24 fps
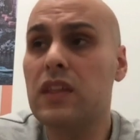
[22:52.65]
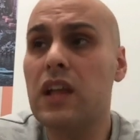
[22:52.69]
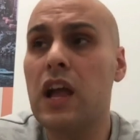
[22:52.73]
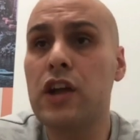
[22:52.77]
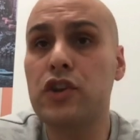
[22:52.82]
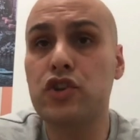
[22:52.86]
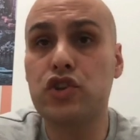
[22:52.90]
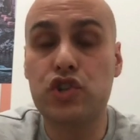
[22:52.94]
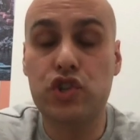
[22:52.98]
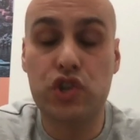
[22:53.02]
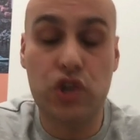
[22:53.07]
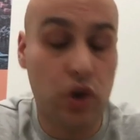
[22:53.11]

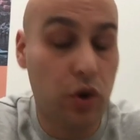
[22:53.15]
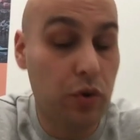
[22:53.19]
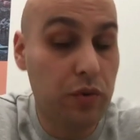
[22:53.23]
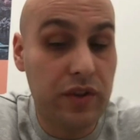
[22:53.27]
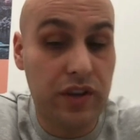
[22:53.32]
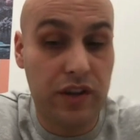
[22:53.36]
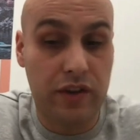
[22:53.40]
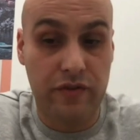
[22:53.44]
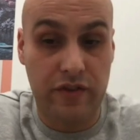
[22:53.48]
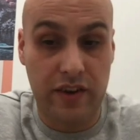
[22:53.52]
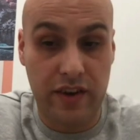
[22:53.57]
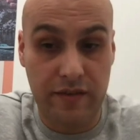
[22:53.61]
and show that
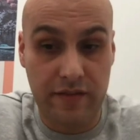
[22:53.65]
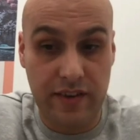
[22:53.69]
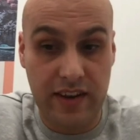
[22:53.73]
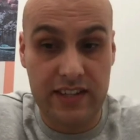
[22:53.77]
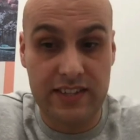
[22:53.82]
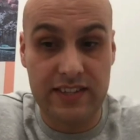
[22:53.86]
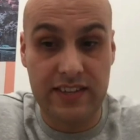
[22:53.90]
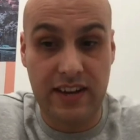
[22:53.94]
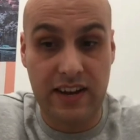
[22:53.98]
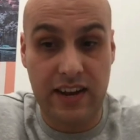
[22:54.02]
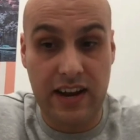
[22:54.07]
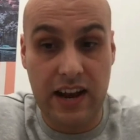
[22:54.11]
you're
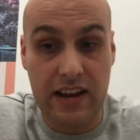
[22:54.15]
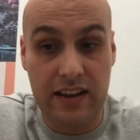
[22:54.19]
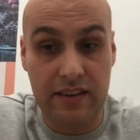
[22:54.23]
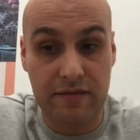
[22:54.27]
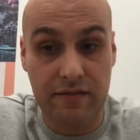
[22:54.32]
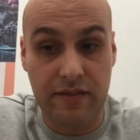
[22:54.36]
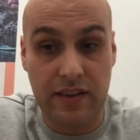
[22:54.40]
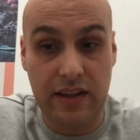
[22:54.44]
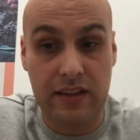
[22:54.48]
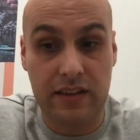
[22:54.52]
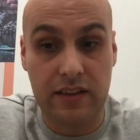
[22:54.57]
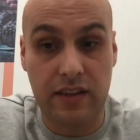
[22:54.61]
innovating and adding
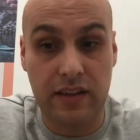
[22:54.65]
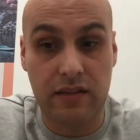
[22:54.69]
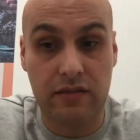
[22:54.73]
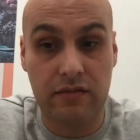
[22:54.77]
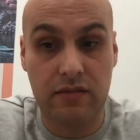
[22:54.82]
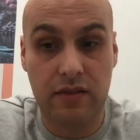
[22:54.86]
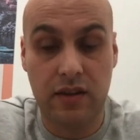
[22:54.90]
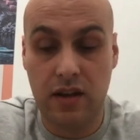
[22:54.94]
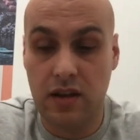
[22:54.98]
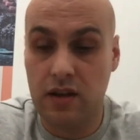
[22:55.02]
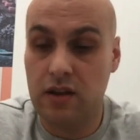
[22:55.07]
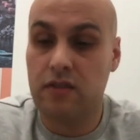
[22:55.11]
value.
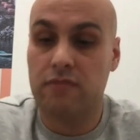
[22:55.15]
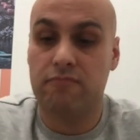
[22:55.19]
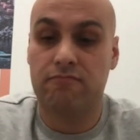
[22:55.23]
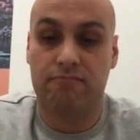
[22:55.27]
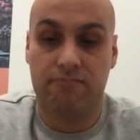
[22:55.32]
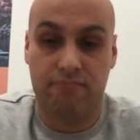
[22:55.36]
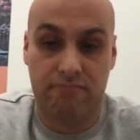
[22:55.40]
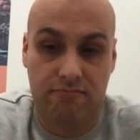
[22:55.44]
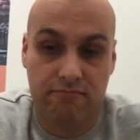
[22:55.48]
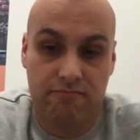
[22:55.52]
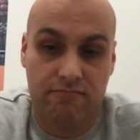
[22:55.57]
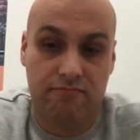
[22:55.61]

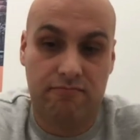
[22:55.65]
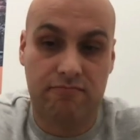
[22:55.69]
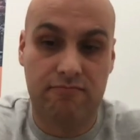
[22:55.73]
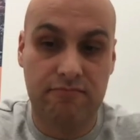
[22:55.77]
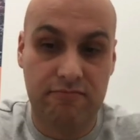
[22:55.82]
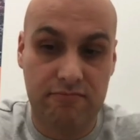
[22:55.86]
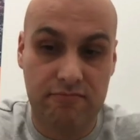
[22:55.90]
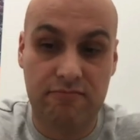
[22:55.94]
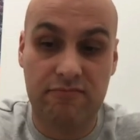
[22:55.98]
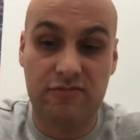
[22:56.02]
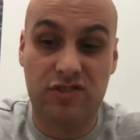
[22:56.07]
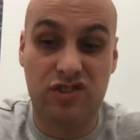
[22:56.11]

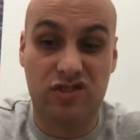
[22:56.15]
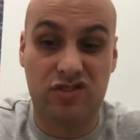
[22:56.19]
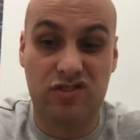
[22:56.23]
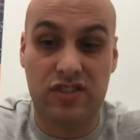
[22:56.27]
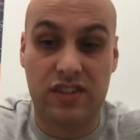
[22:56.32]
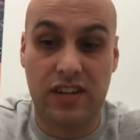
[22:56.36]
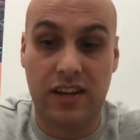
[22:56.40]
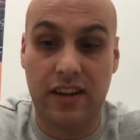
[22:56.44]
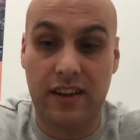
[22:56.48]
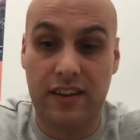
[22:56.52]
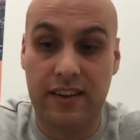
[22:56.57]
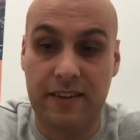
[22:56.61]
It's a good
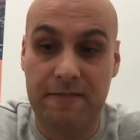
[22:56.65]
start.